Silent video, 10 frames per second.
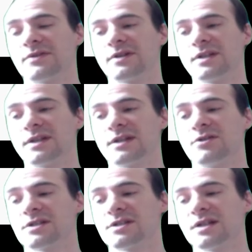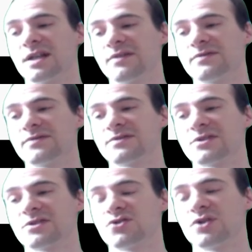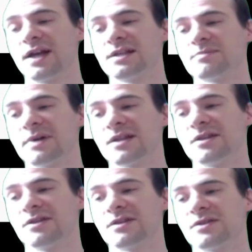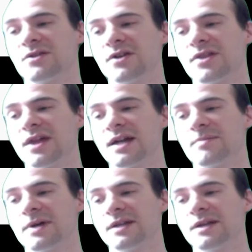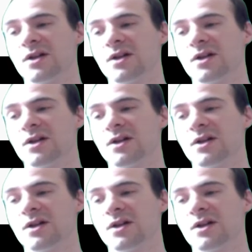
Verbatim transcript: Uh, he could still have straights, but not that many.